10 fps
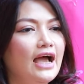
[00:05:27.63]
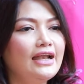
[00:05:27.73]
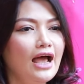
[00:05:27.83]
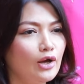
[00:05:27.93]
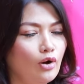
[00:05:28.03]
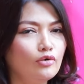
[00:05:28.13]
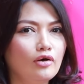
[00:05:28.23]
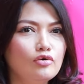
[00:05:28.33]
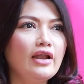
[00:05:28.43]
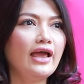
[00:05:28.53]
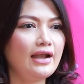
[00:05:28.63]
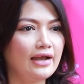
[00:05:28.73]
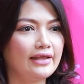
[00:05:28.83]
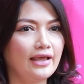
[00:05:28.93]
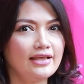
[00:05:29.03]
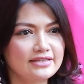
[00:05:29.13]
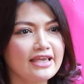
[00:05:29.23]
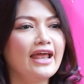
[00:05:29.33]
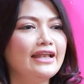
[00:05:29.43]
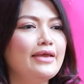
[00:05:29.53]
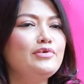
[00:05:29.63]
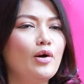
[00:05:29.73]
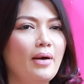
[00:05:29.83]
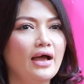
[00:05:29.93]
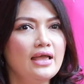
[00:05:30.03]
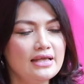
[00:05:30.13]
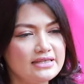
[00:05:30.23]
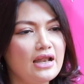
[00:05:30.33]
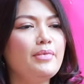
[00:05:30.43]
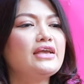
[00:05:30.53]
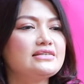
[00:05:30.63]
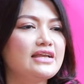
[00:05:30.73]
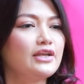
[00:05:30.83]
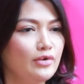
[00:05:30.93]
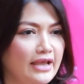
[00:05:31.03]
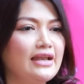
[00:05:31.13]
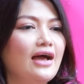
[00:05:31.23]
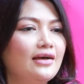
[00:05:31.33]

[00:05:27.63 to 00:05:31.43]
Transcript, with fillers: I don't know, Gule, I skin a lady, China make a study later.